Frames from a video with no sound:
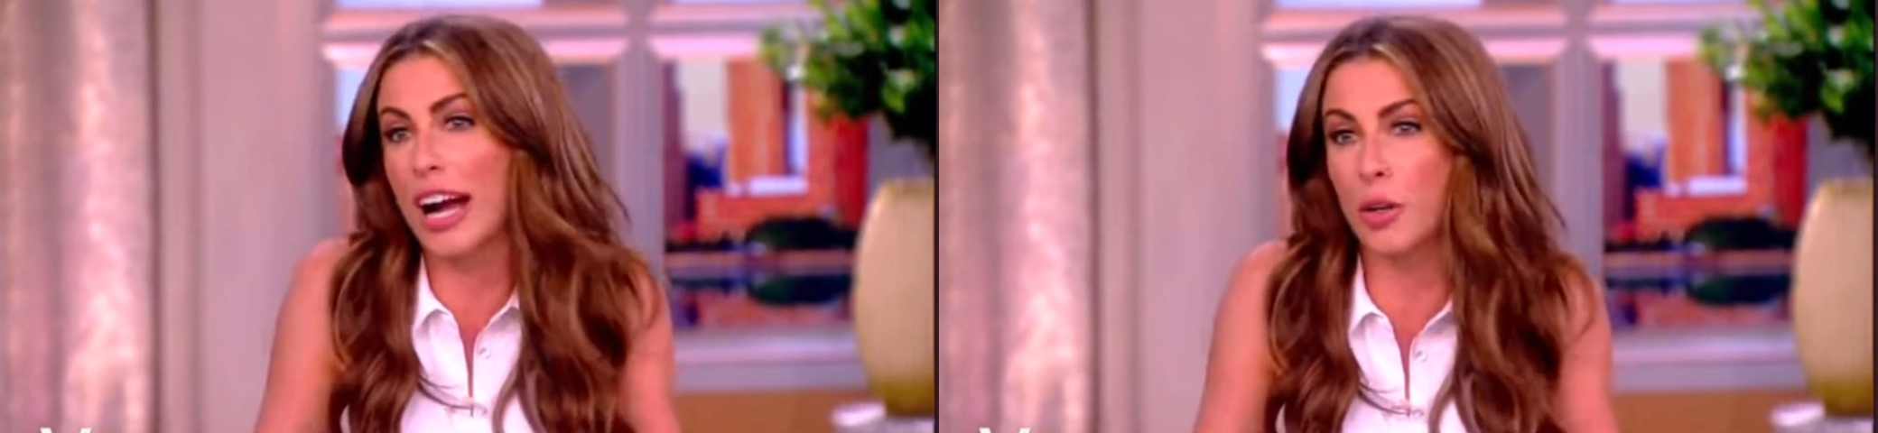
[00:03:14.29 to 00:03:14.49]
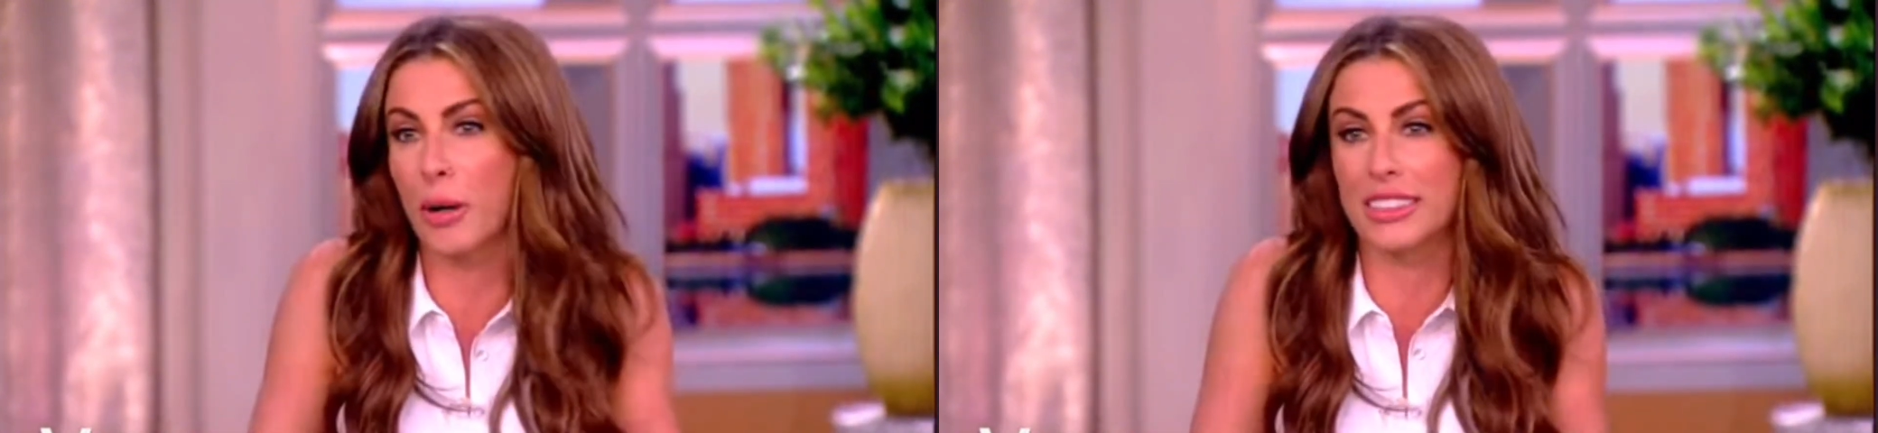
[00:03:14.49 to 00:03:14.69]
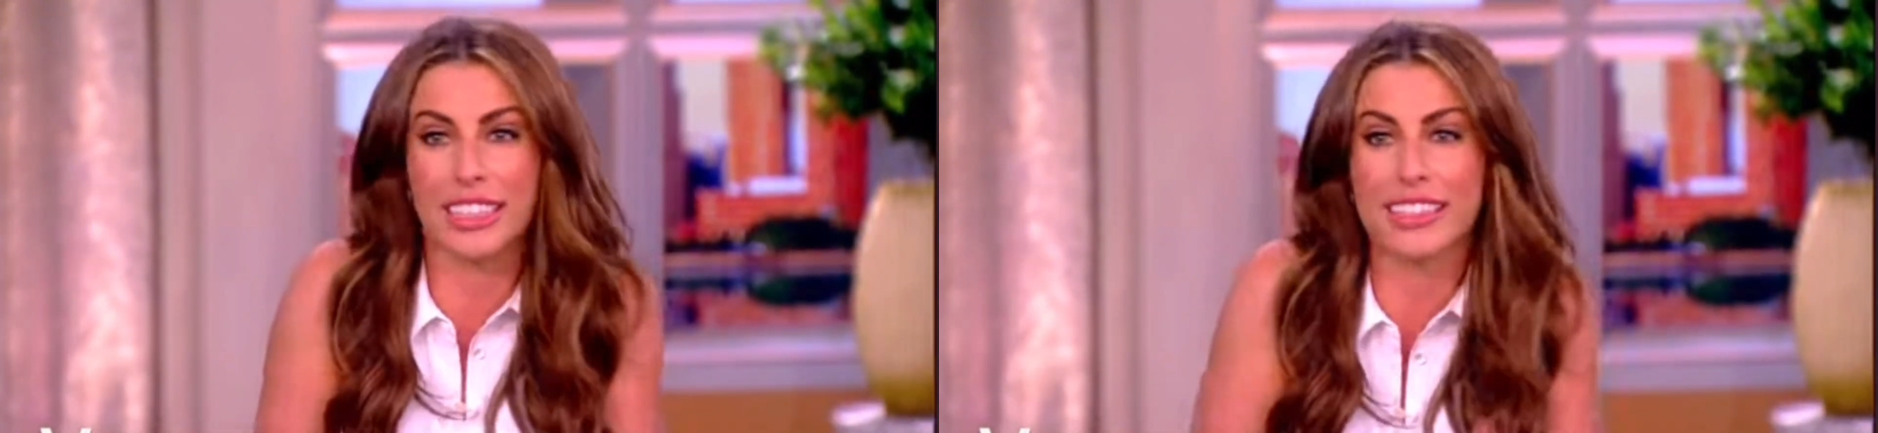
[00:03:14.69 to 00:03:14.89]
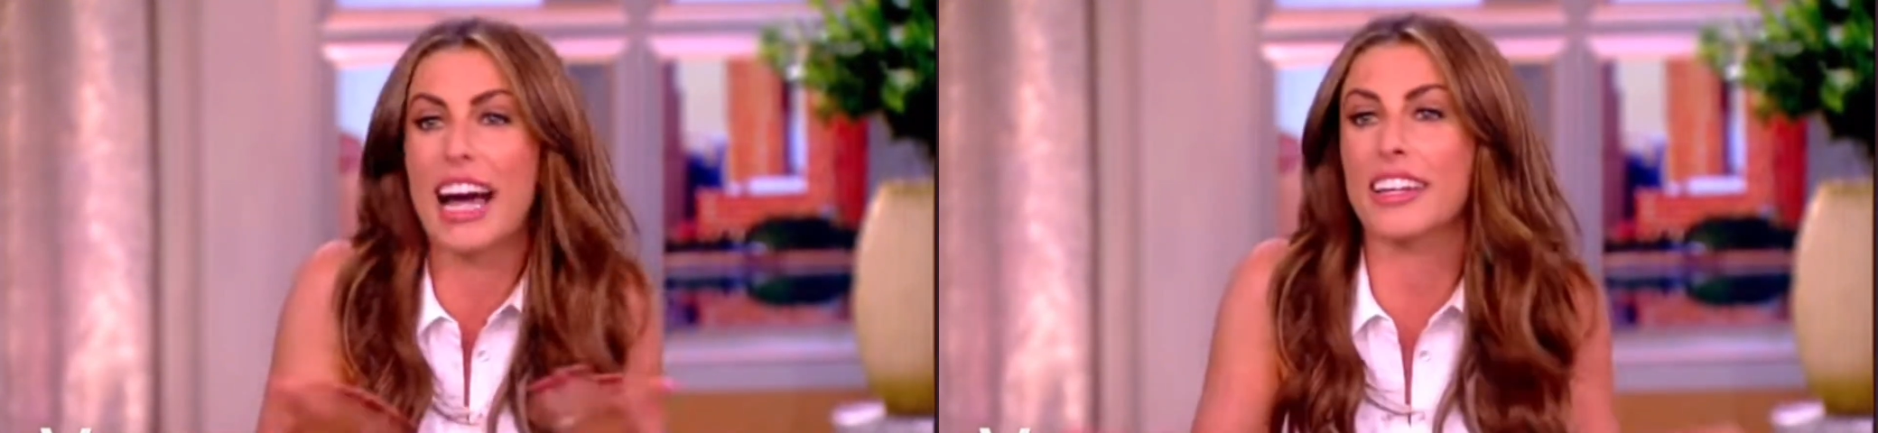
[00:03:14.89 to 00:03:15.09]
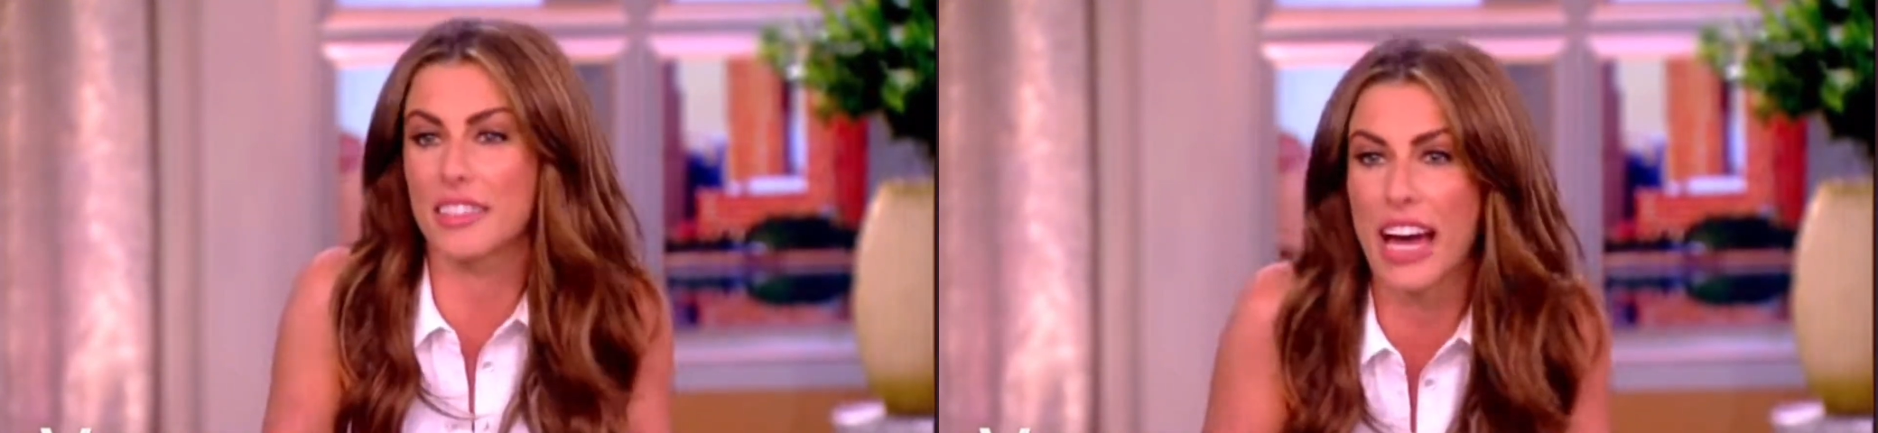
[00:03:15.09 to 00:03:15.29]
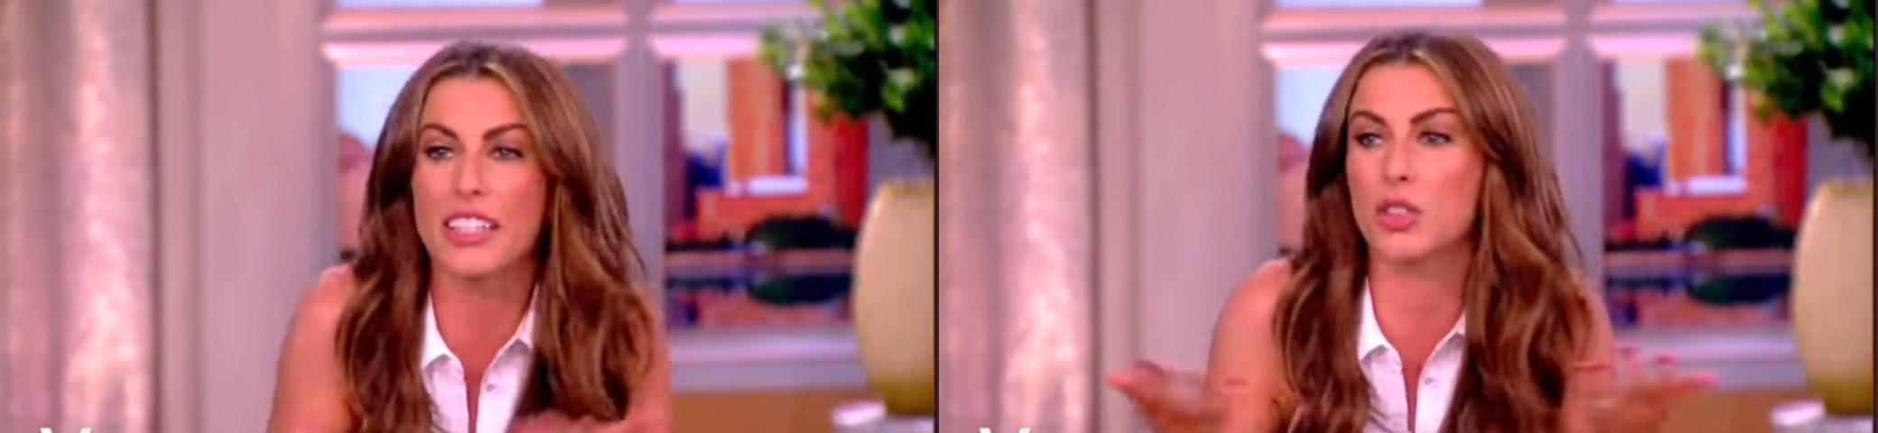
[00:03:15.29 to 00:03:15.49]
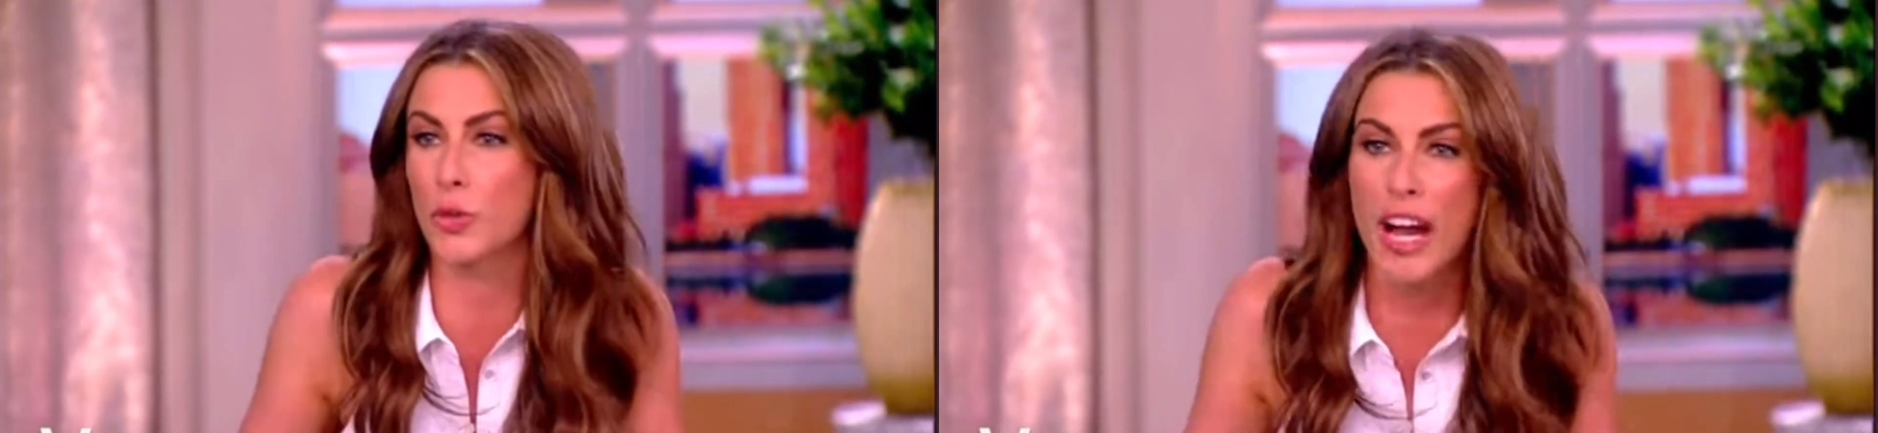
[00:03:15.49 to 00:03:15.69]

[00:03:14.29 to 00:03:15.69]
drag queens. Like that is